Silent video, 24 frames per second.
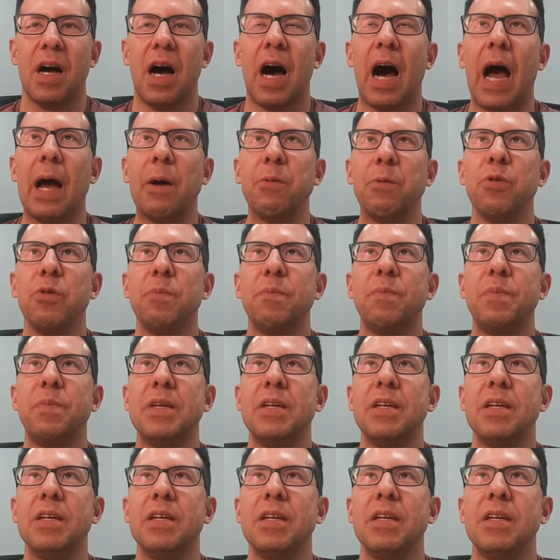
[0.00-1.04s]
I That's will it.
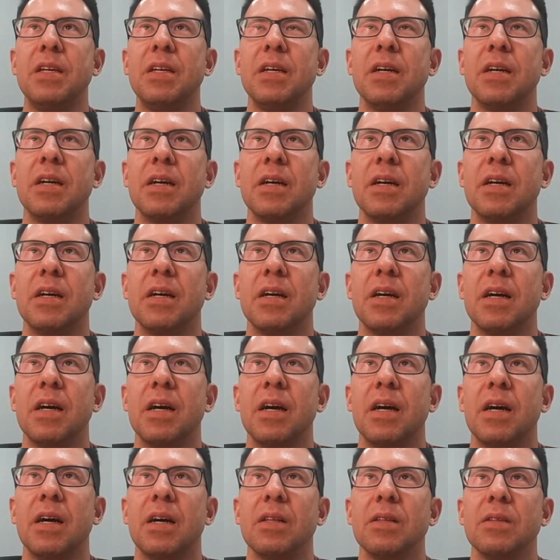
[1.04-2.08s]
be.
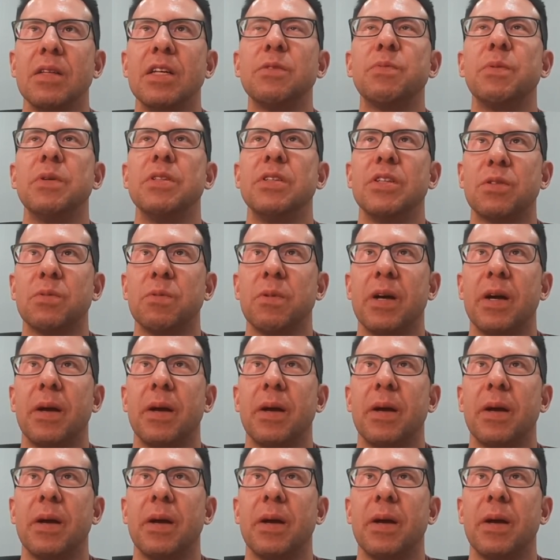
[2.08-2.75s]
Let's put it this